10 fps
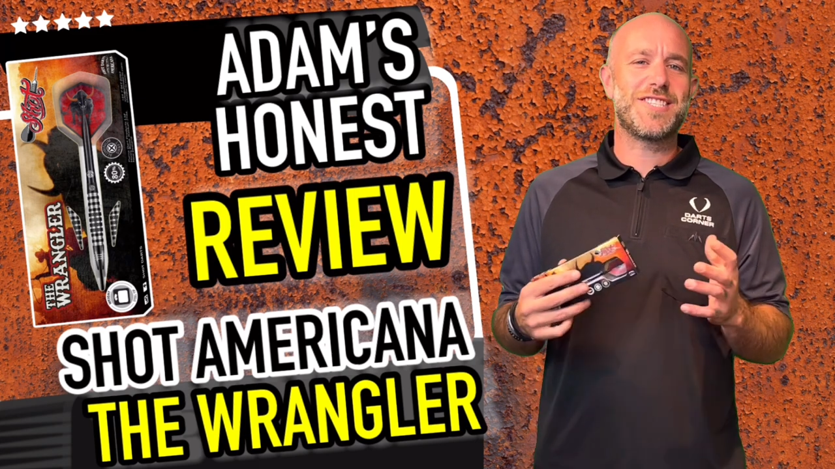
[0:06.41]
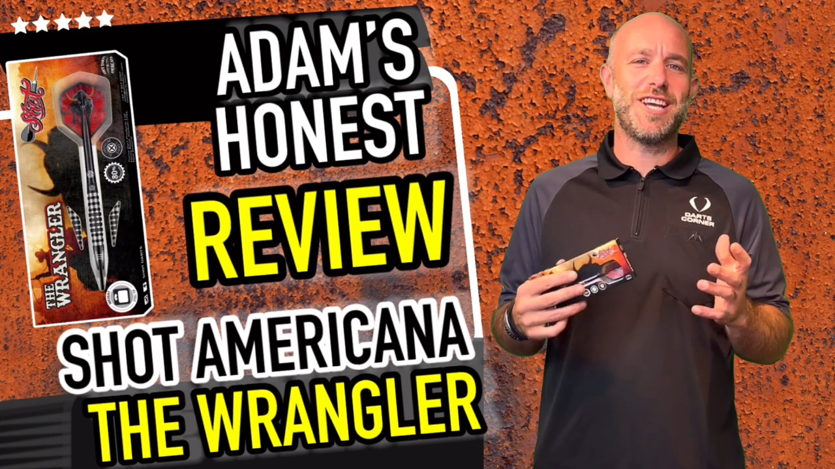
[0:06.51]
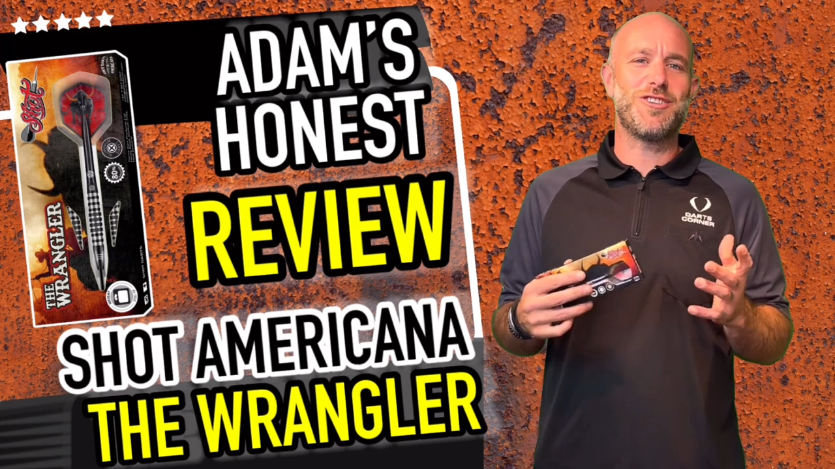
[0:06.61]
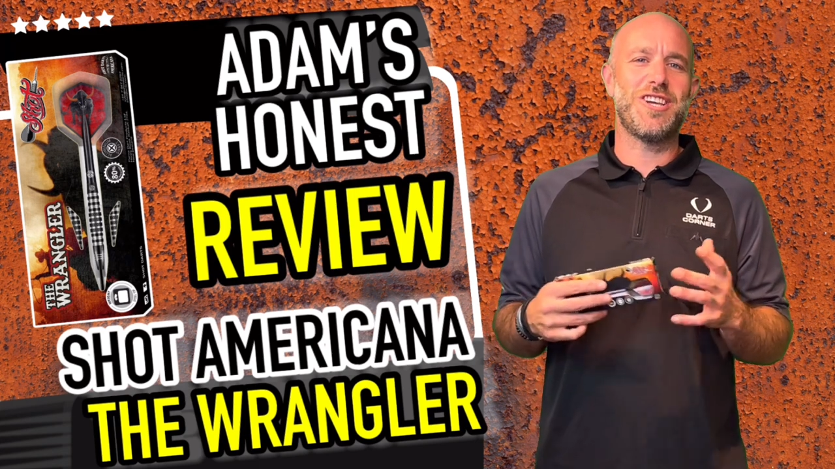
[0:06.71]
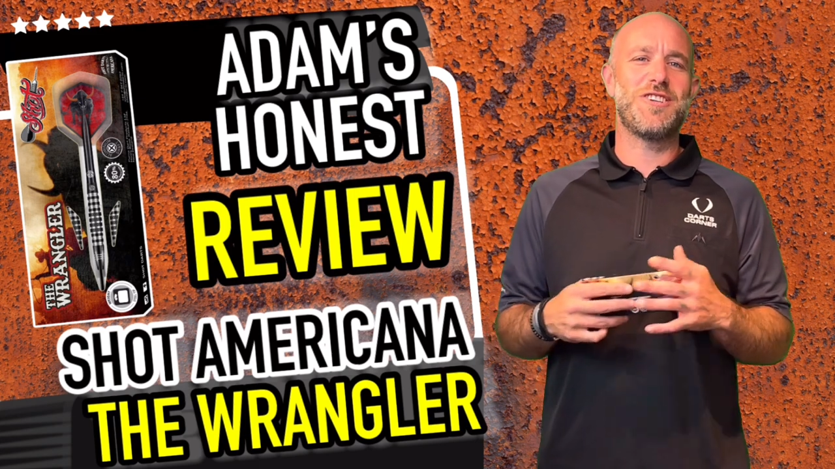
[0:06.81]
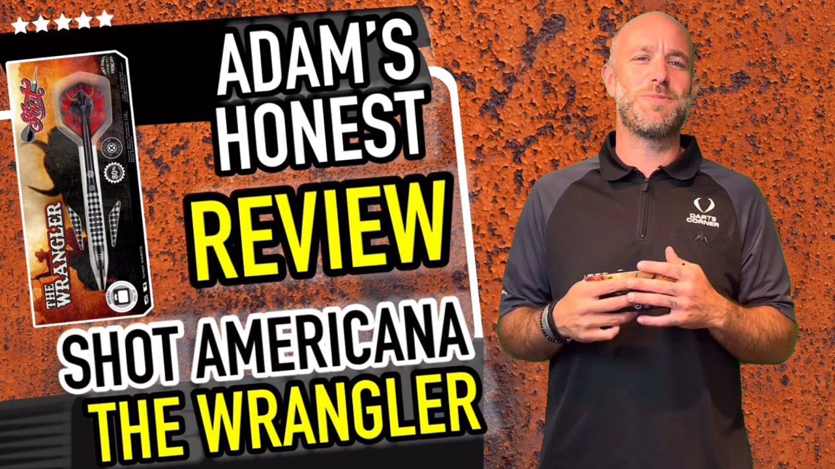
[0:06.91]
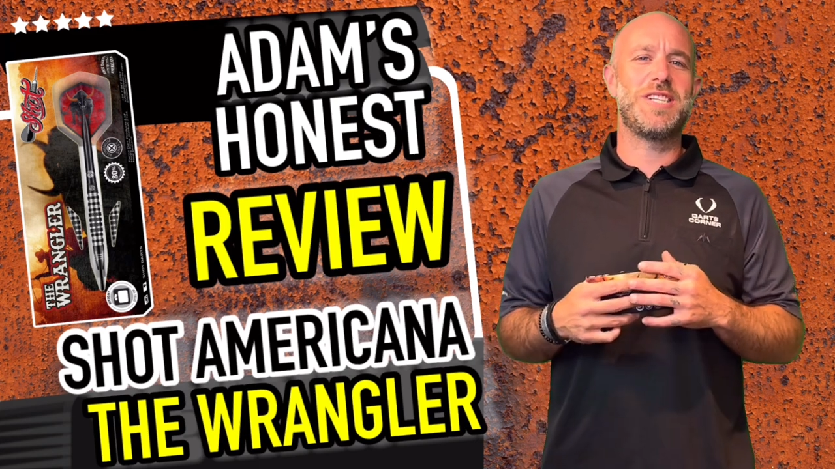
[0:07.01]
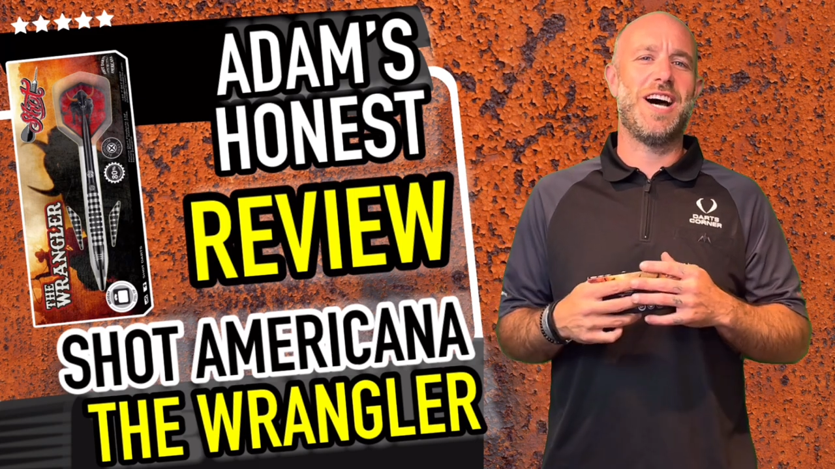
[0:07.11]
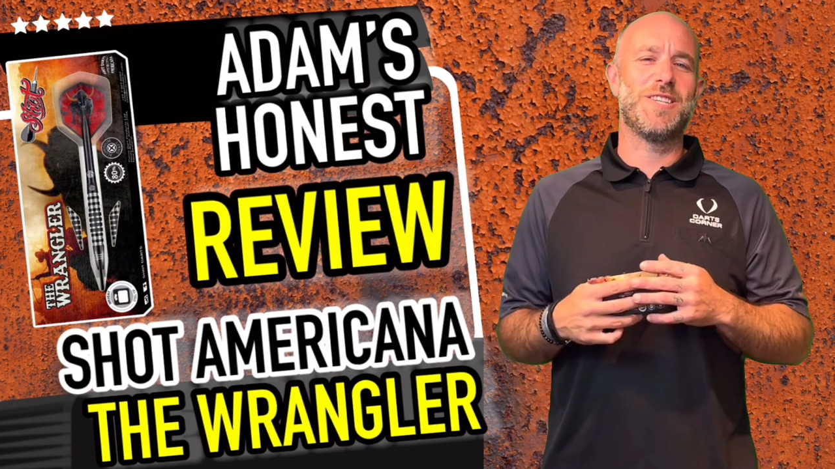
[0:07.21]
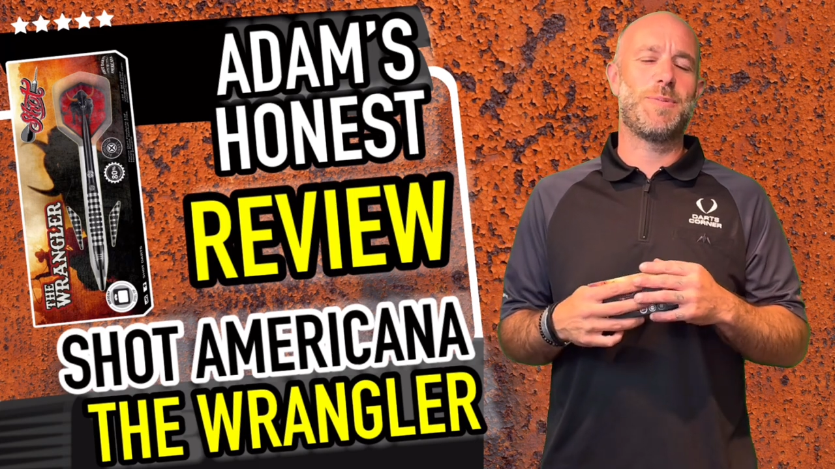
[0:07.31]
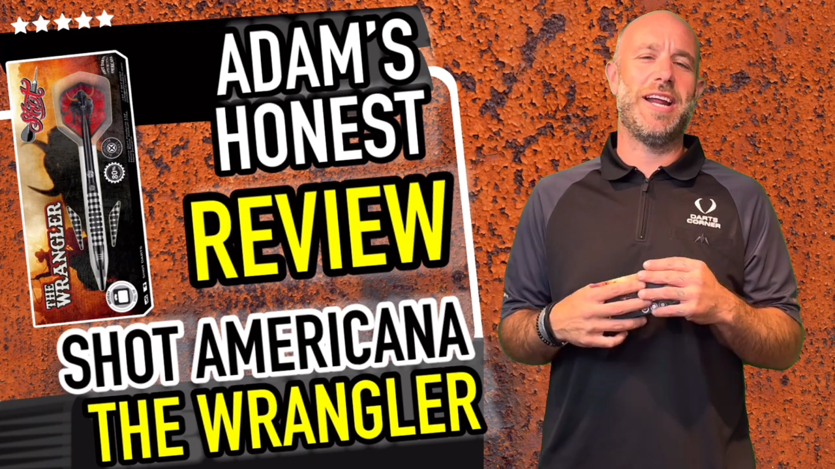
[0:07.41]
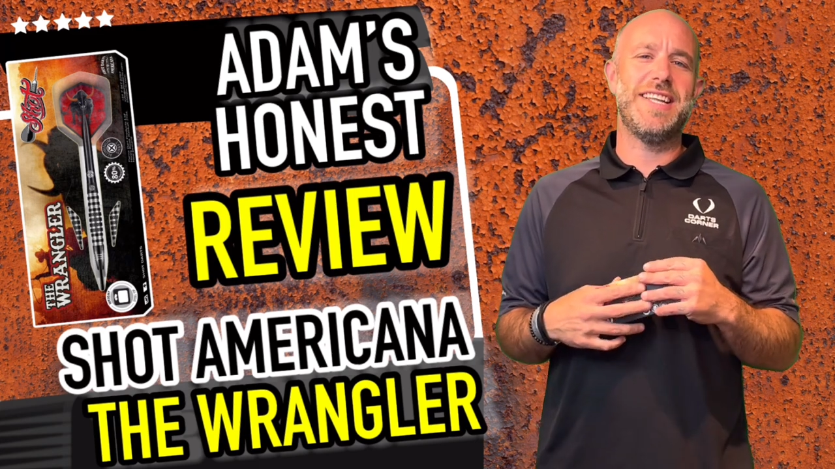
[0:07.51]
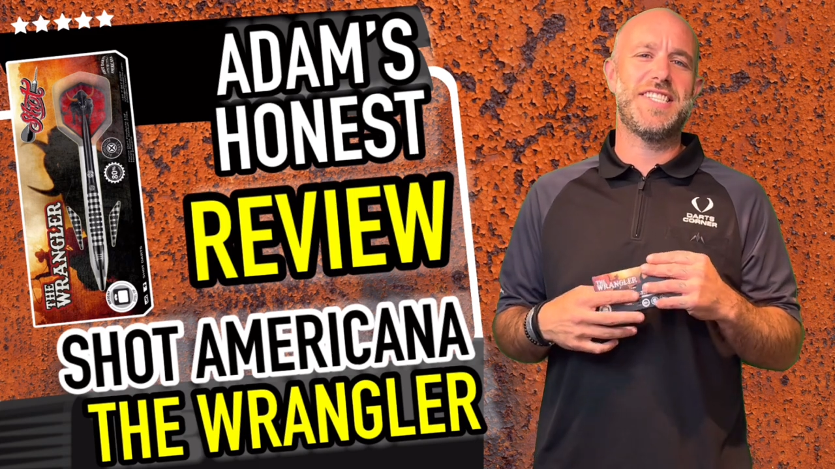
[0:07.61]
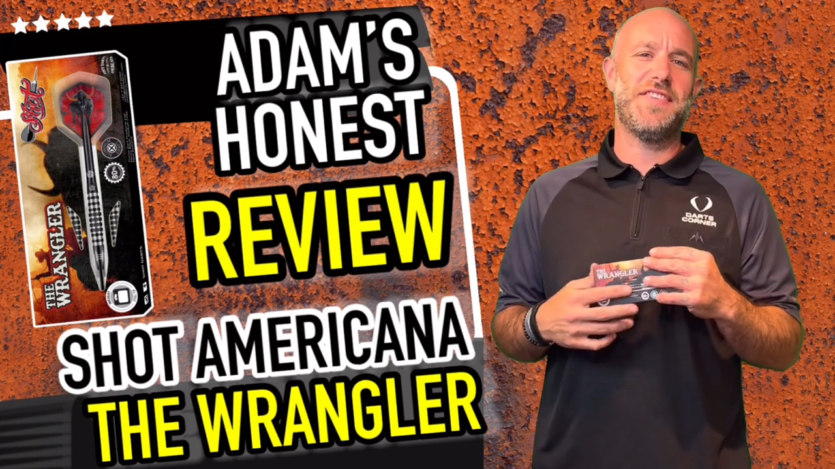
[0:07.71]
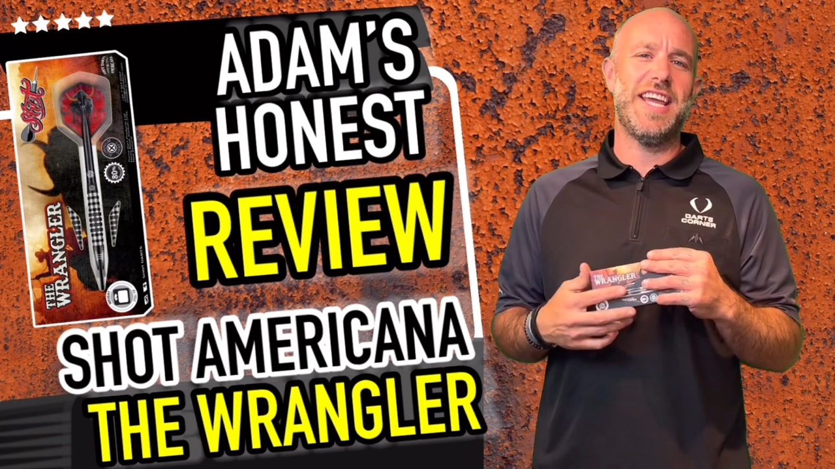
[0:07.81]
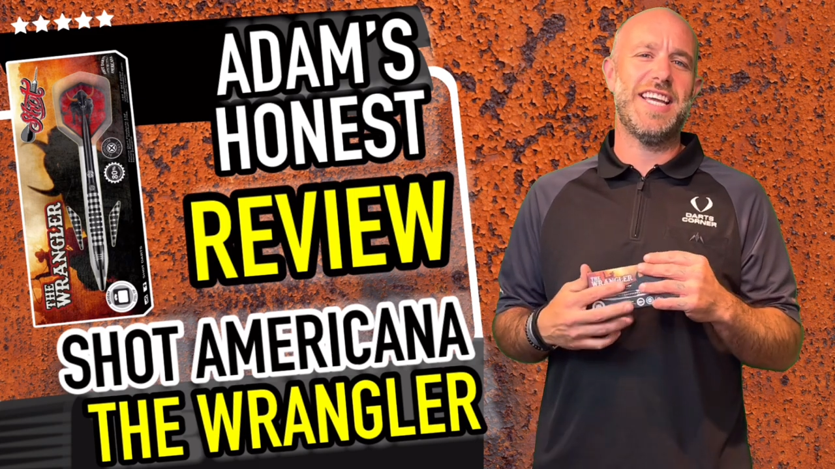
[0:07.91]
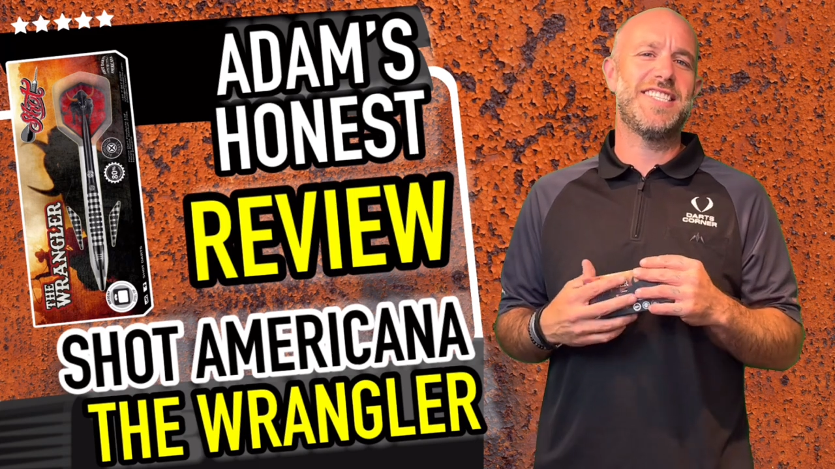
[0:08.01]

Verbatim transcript: association with Dance Planet TV,